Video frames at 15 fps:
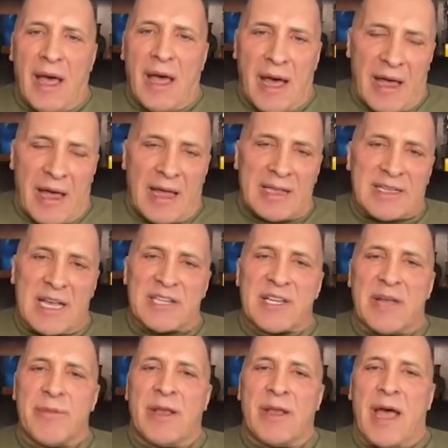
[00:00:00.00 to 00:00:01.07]
uh,
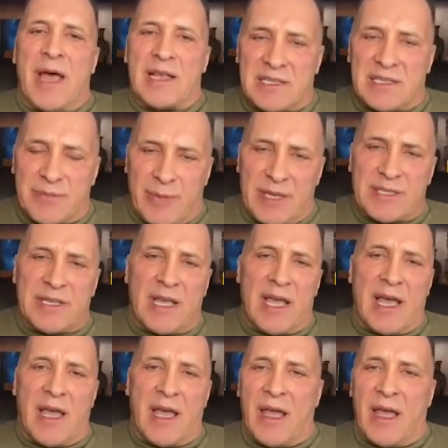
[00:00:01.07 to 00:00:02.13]
essential amino acids,
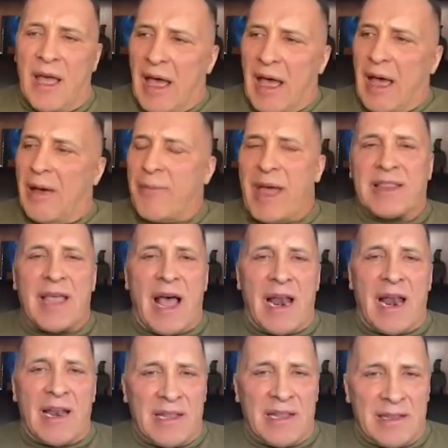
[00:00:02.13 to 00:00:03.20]
BCA, beta
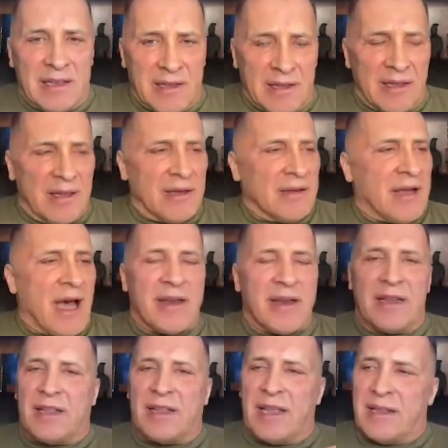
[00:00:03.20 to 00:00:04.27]
alanine, uh,
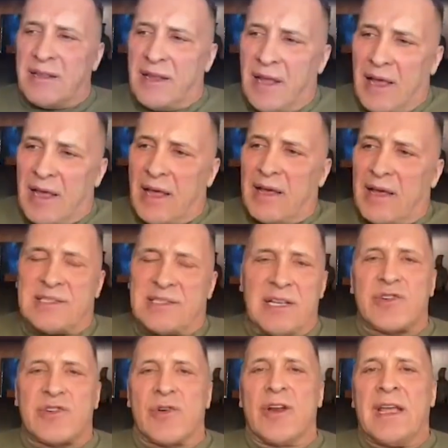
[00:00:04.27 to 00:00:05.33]
carnitine,
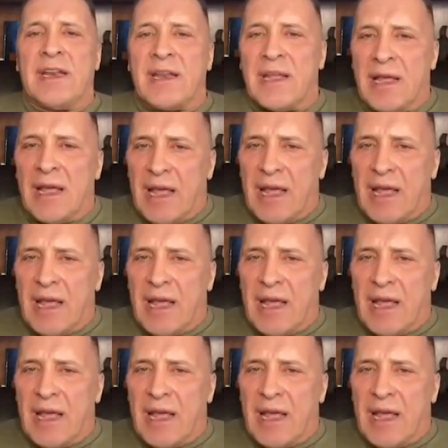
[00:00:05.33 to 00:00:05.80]
citrulline,